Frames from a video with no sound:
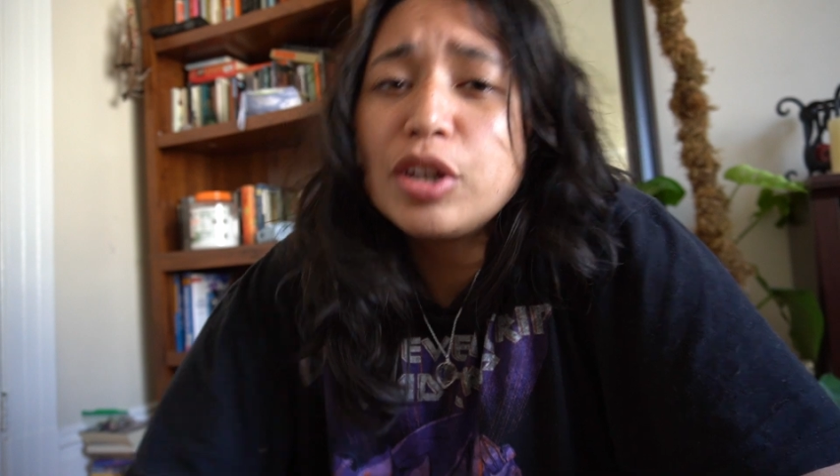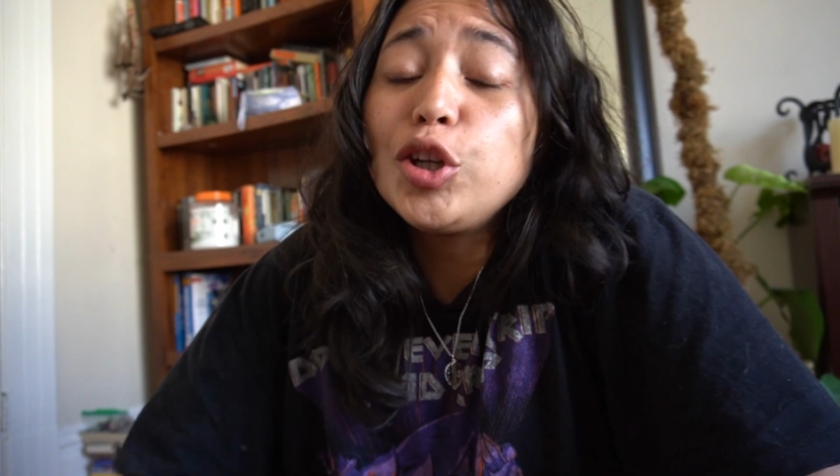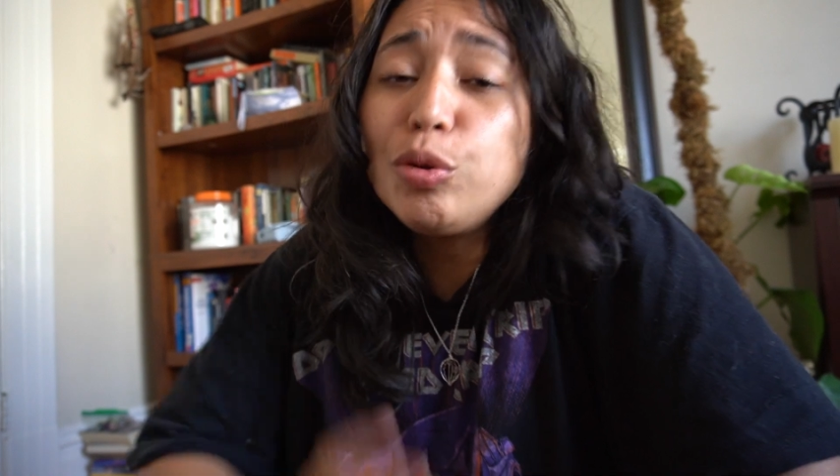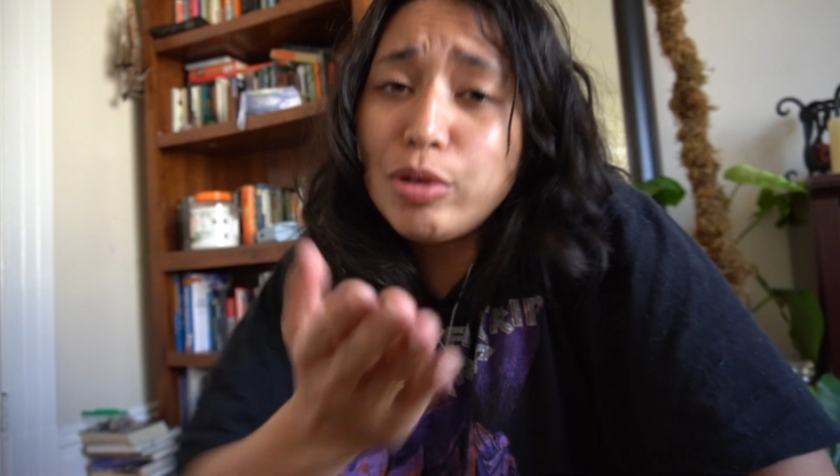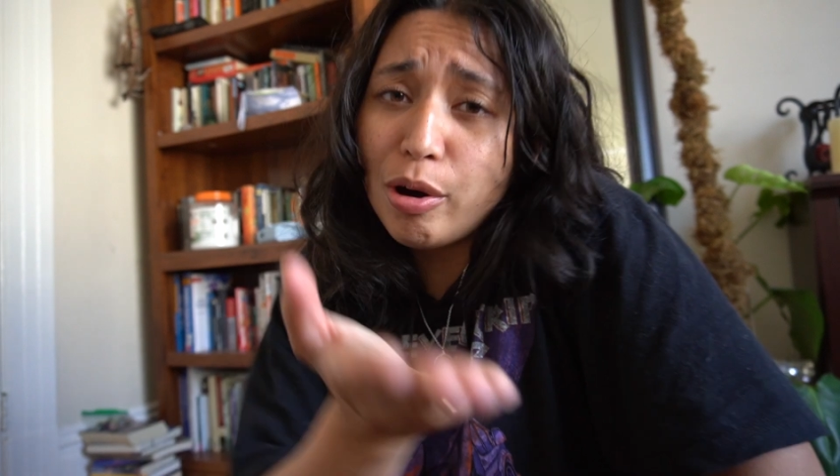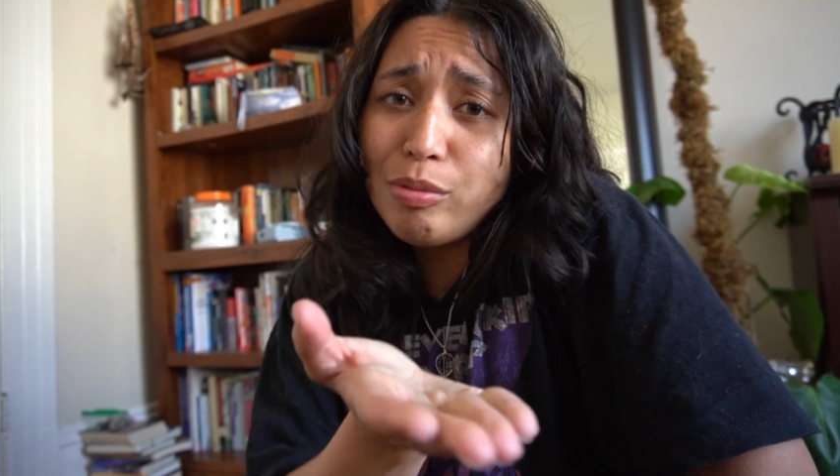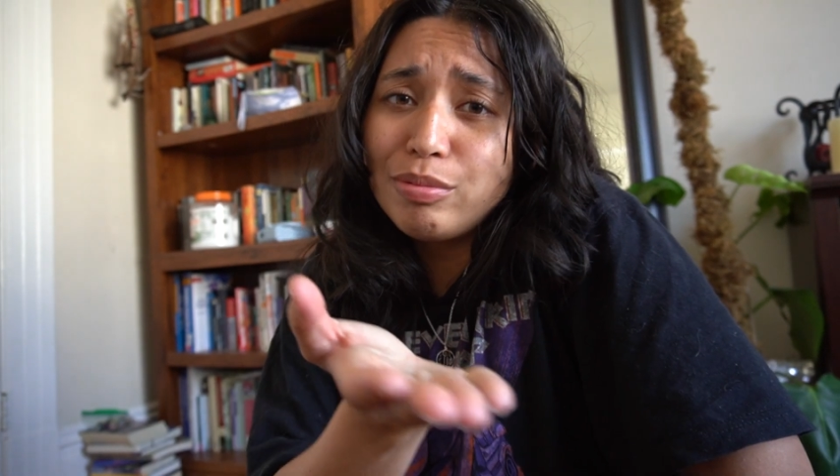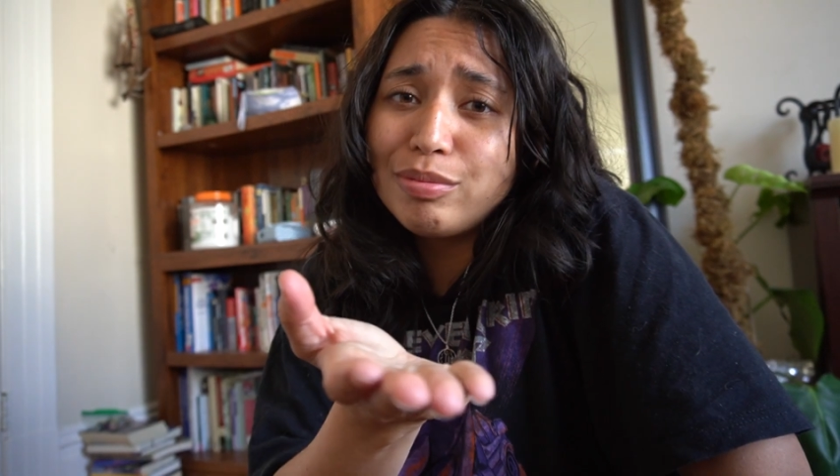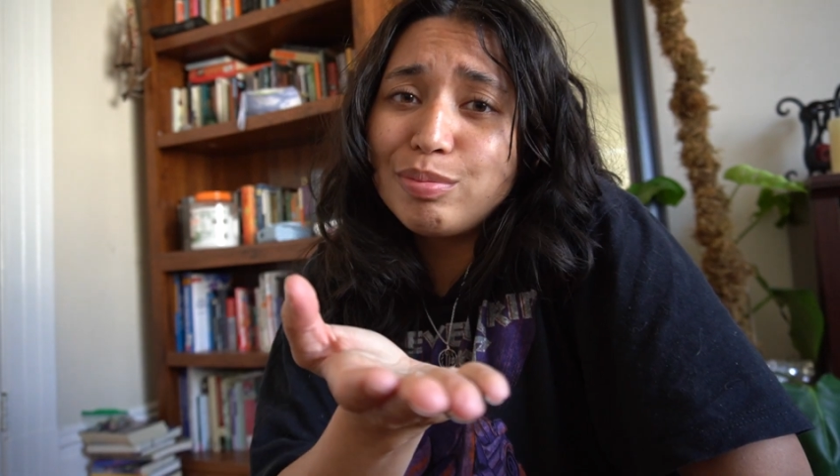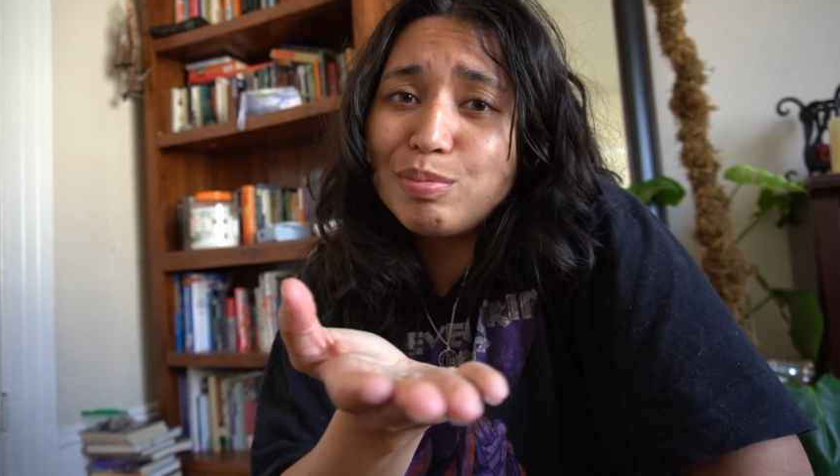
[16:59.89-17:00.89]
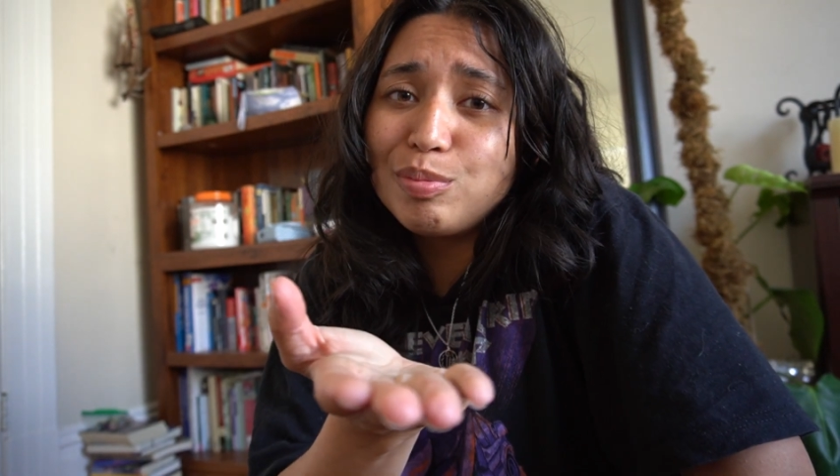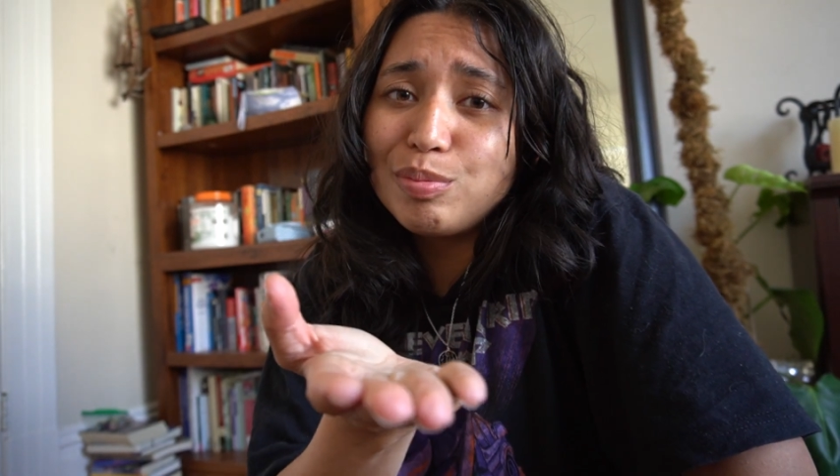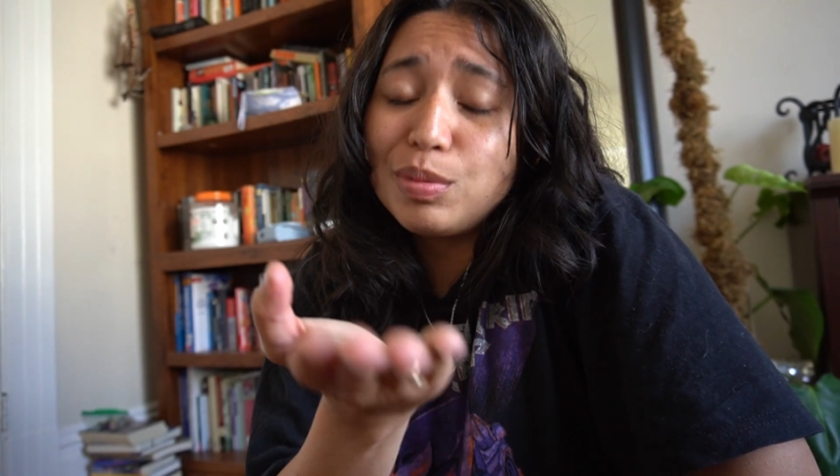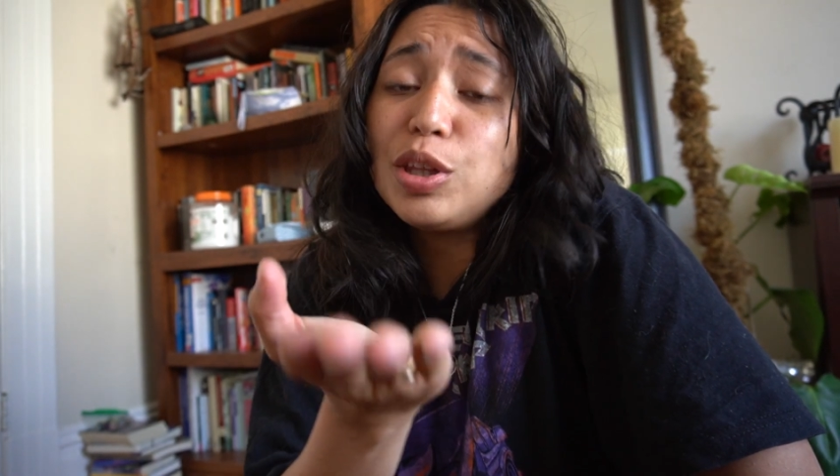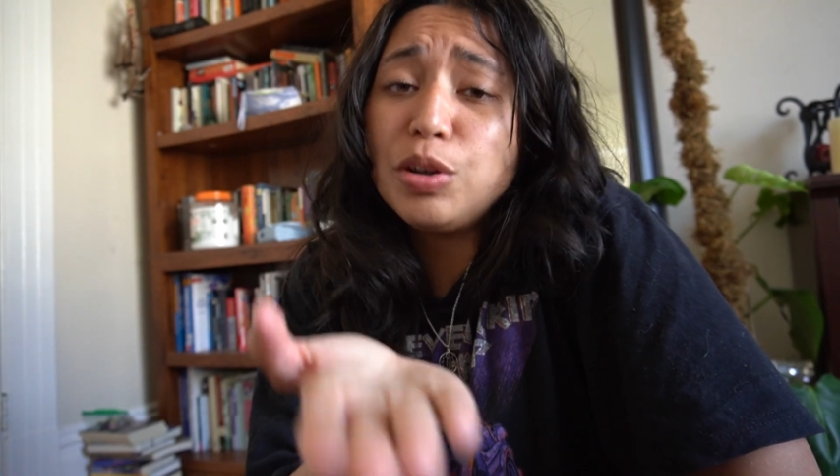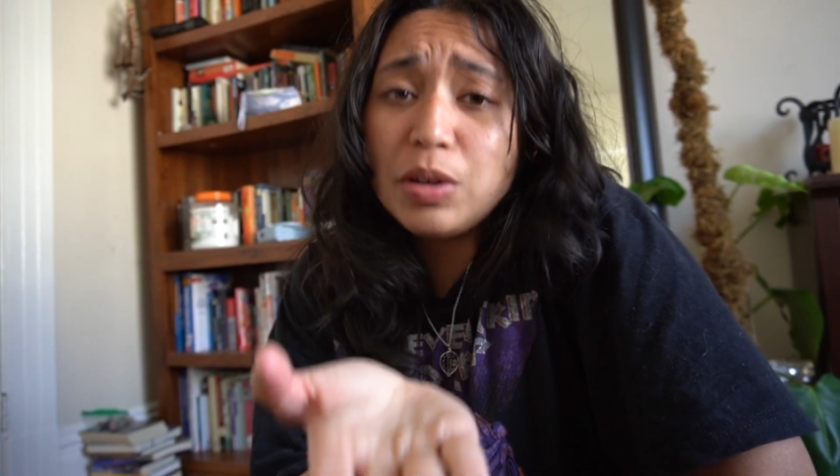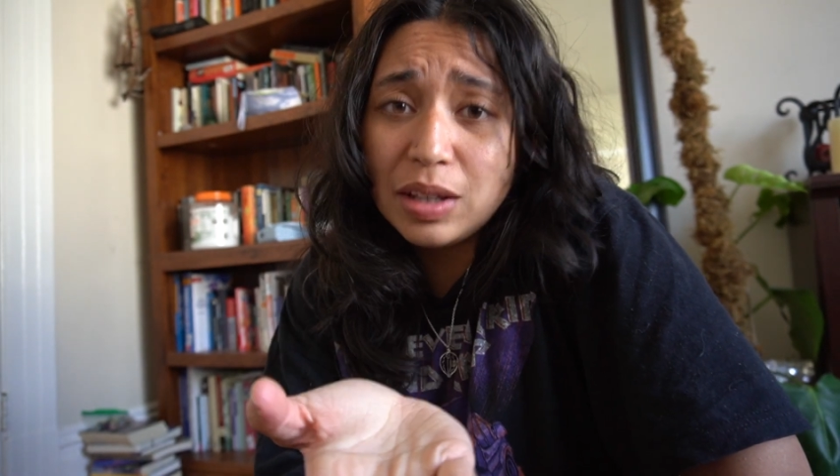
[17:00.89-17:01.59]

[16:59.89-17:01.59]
You know, you're